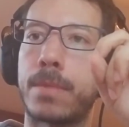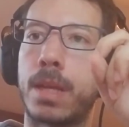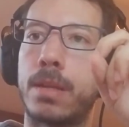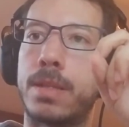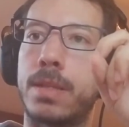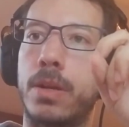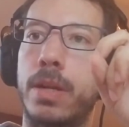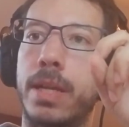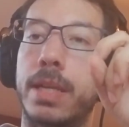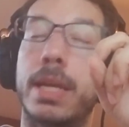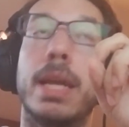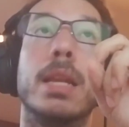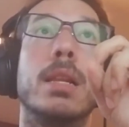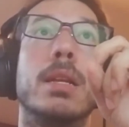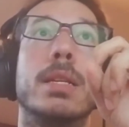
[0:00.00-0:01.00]
Sorry,
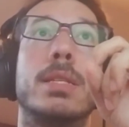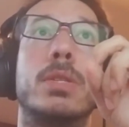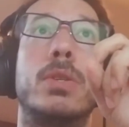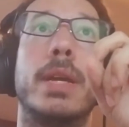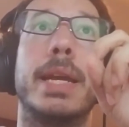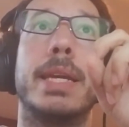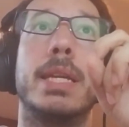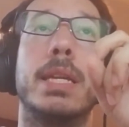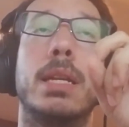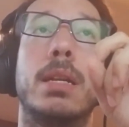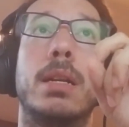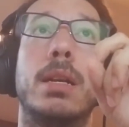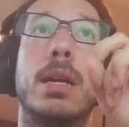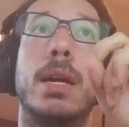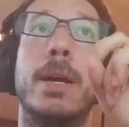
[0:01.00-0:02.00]
kind of lost track
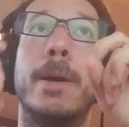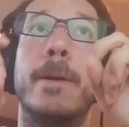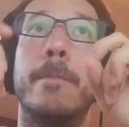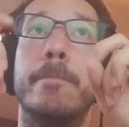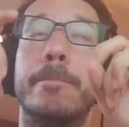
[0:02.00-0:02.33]
here. I